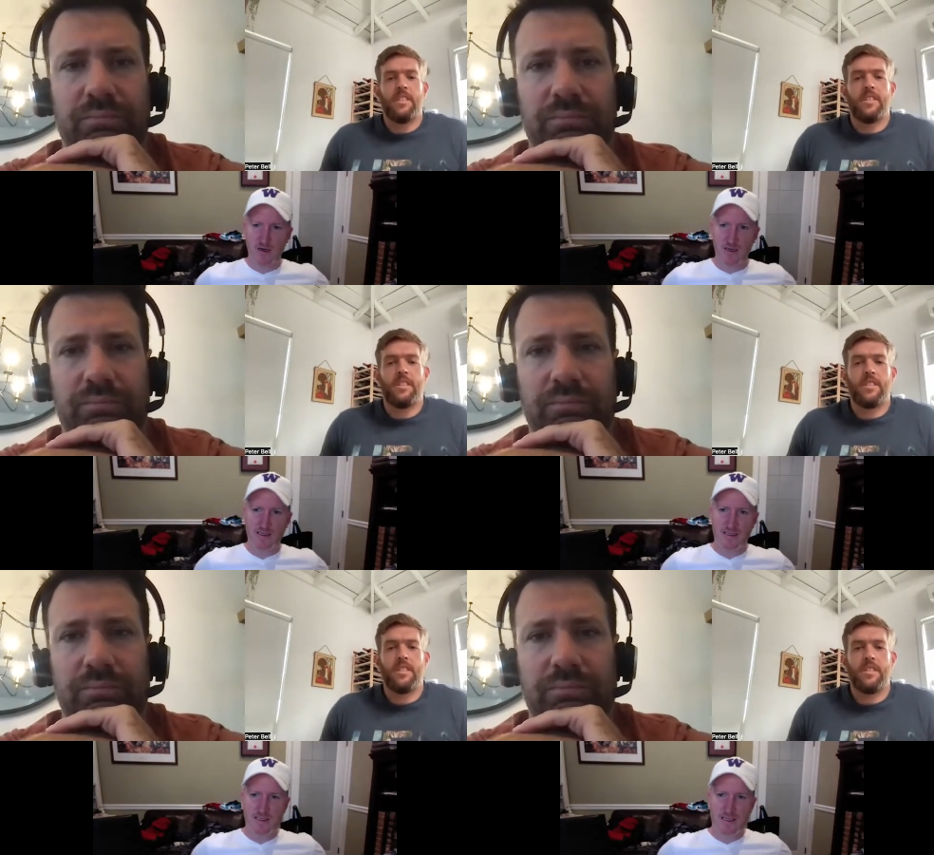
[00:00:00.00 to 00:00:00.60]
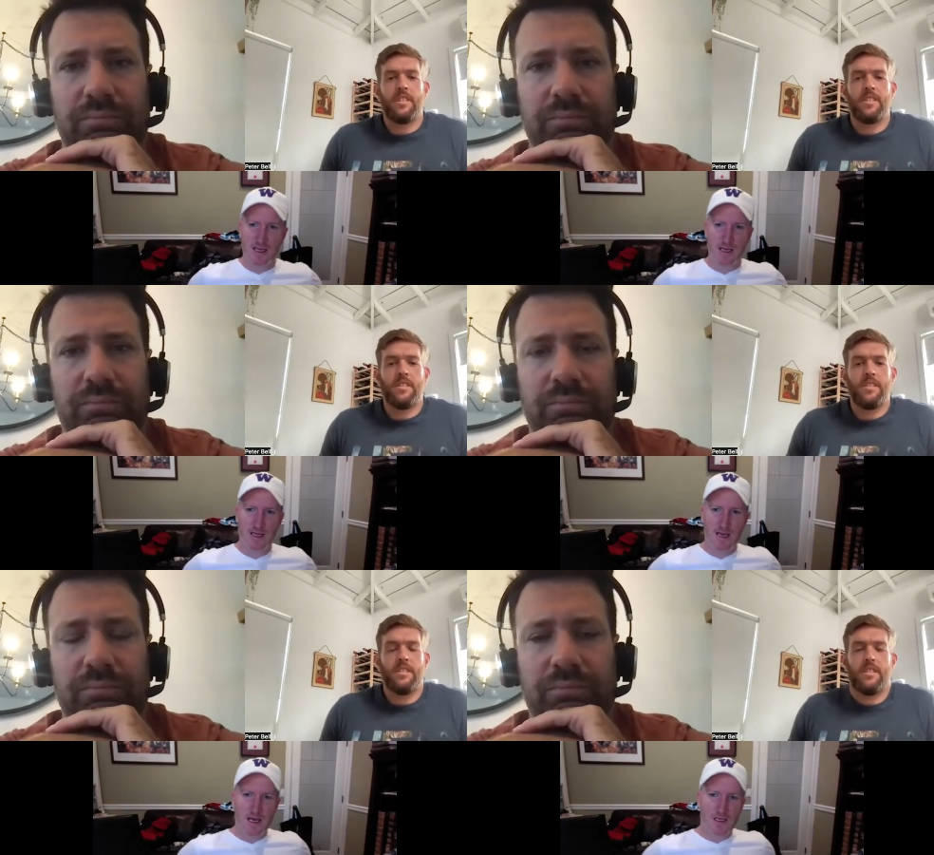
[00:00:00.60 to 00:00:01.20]
Speaker 1: He's uh,
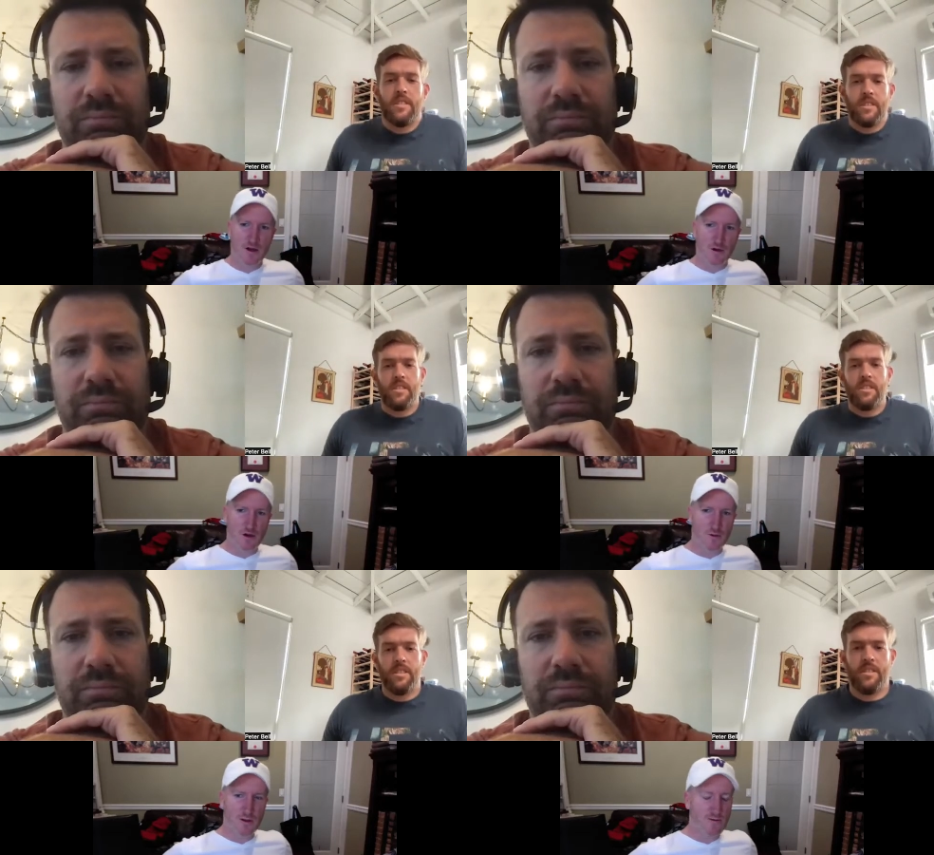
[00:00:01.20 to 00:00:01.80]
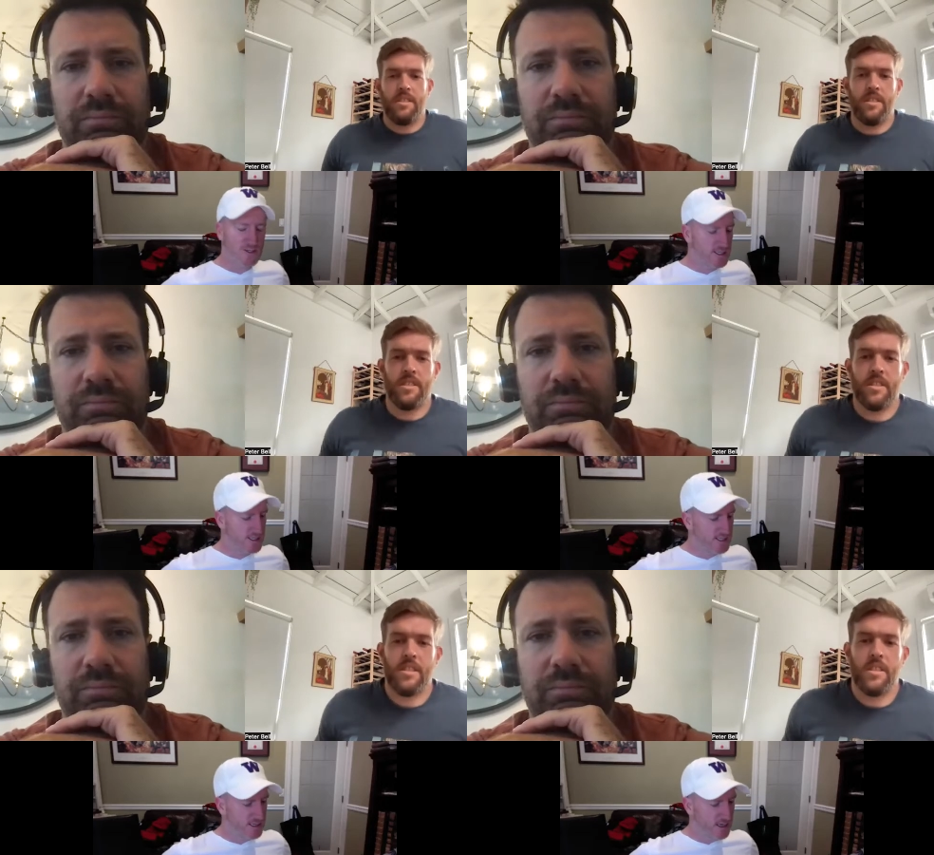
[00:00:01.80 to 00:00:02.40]
you know Goodwin was
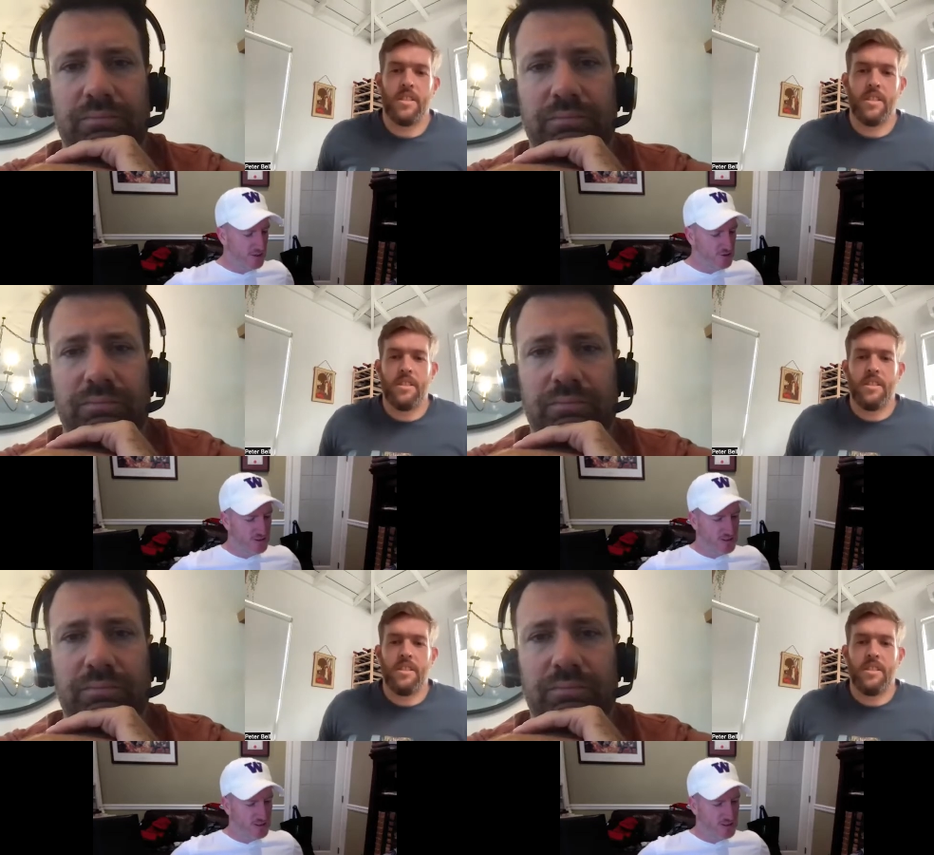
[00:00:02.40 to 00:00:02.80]
1600,